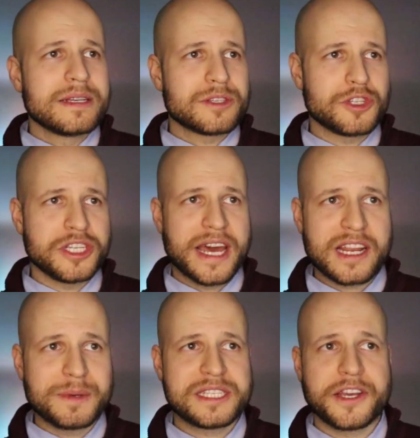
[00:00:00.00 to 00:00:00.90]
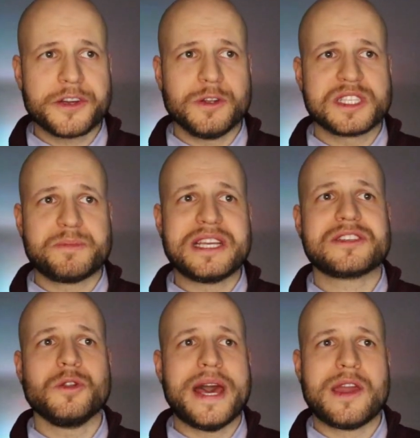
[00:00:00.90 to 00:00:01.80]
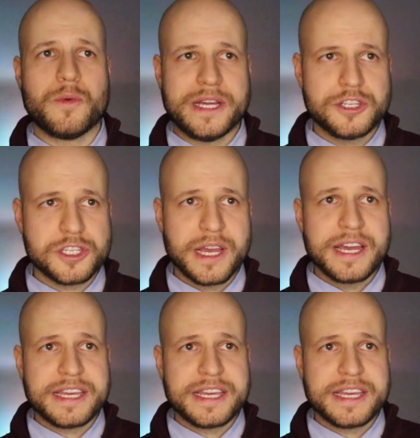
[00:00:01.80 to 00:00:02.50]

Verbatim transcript: So, genetic material speaks a language.